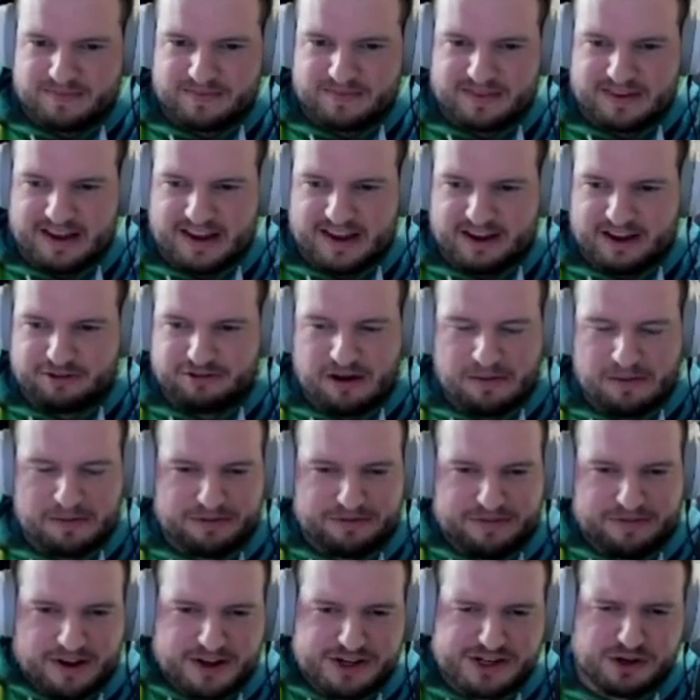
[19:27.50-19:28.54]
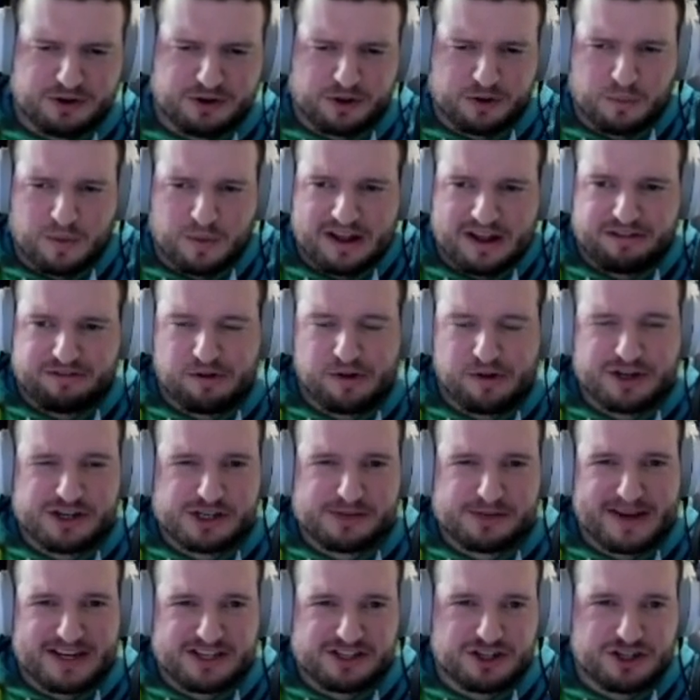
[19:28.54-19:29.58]
Yeah, grabbing the fire shield on the way through, it
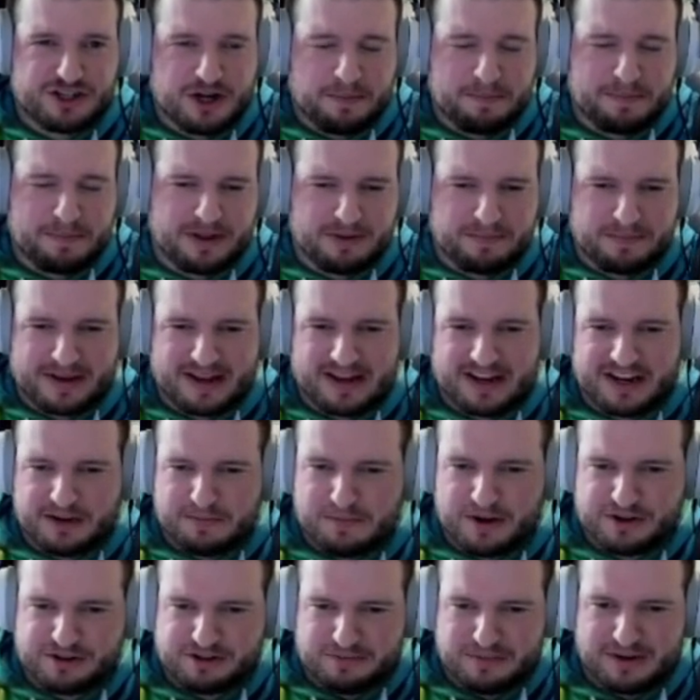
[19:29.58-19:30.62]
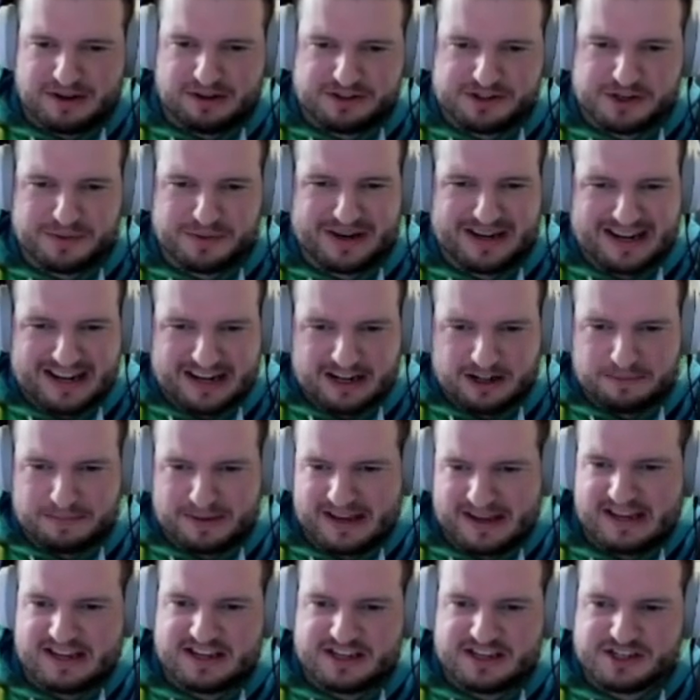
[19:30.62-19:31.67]
just makes a jump at the beginning of Mushroom Hill 2 a little
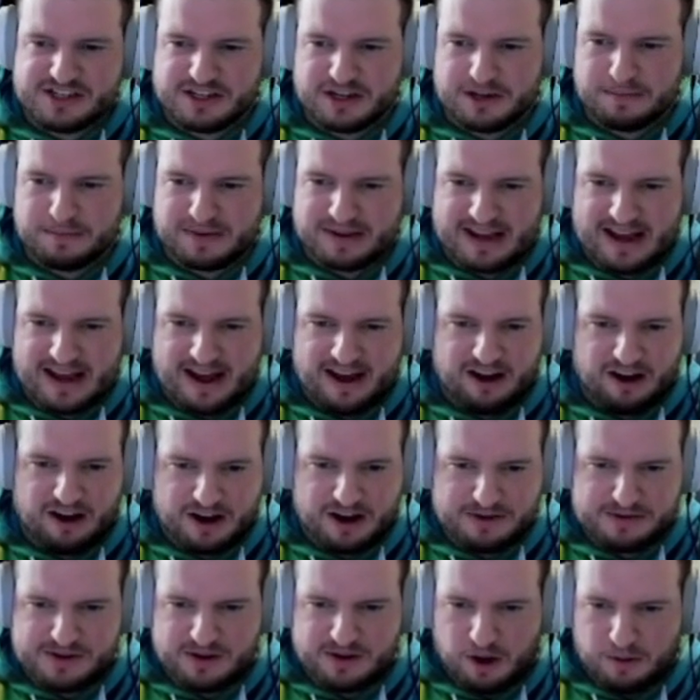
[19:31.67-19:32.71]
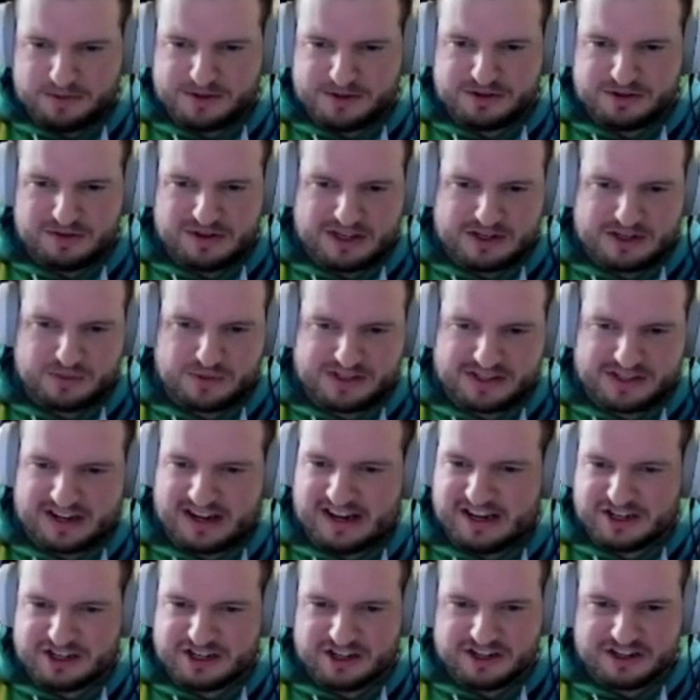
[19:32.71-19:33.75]
bit easier, but yeah, I opt to do these ones
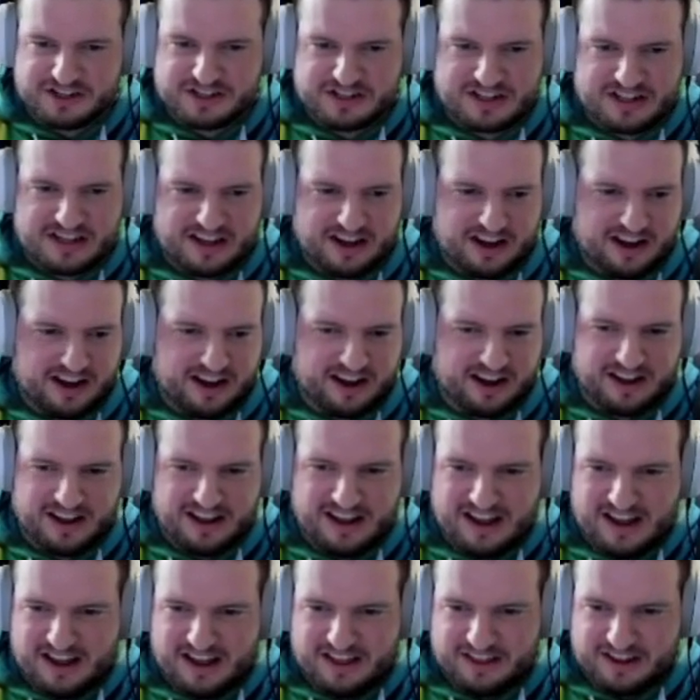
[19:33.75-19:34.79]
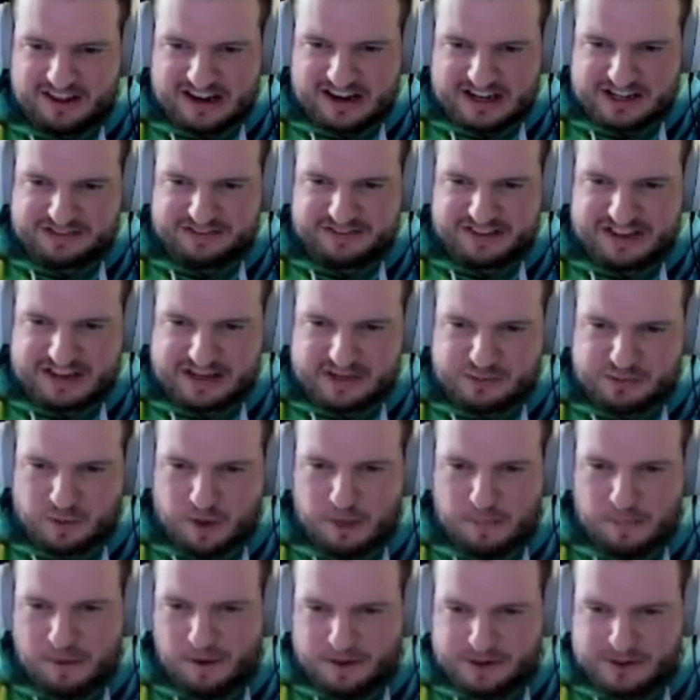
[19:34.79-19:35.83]
glitchless. The glitch for this,
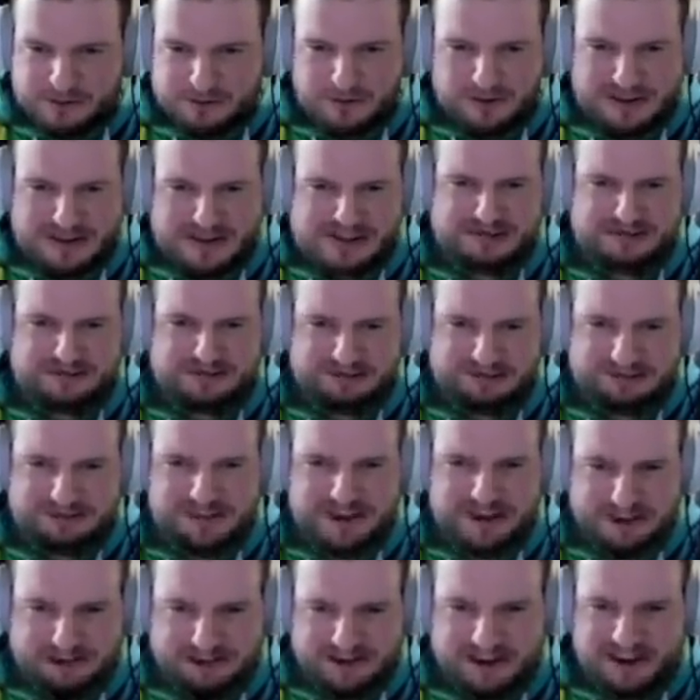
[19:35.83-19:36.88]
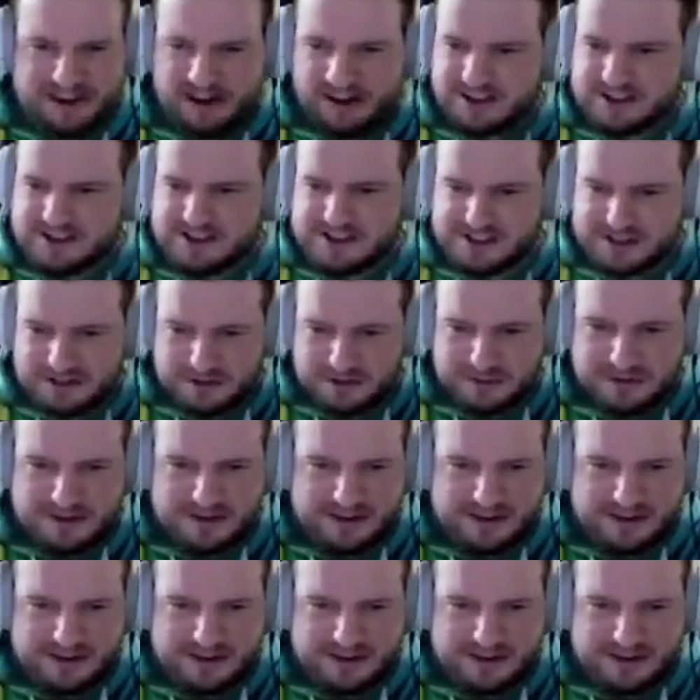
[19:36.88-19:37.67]
while possible, is very hard to do.